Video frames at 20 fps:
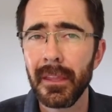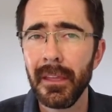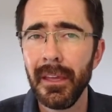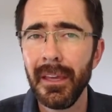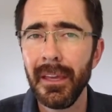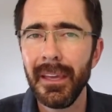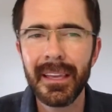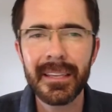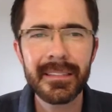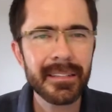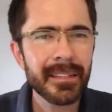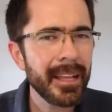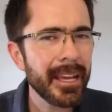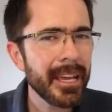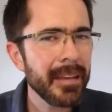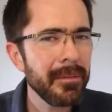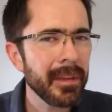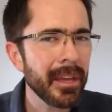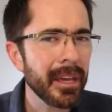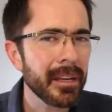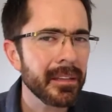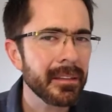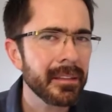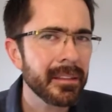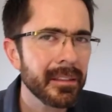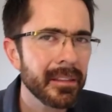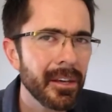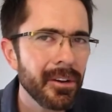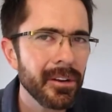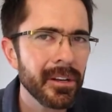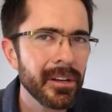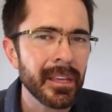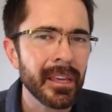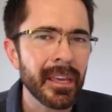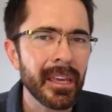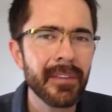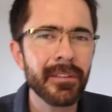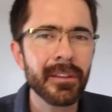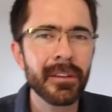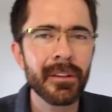He's claiming an authority
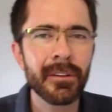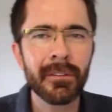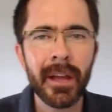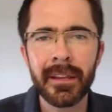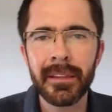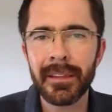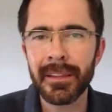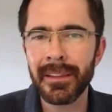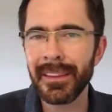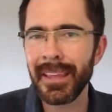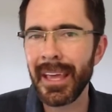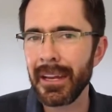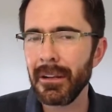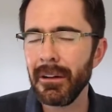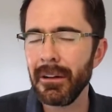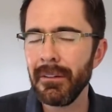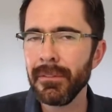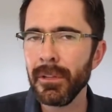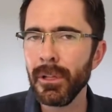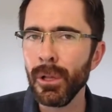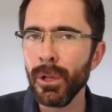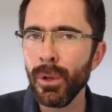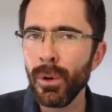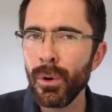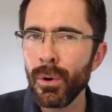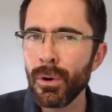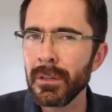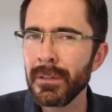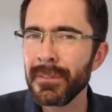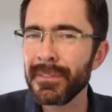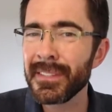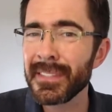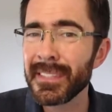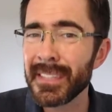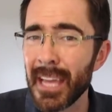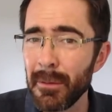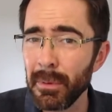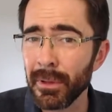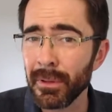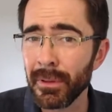even greater than that of the law of
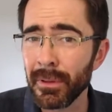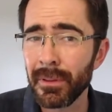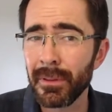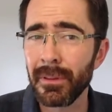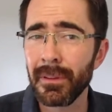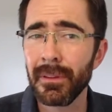Sabbath.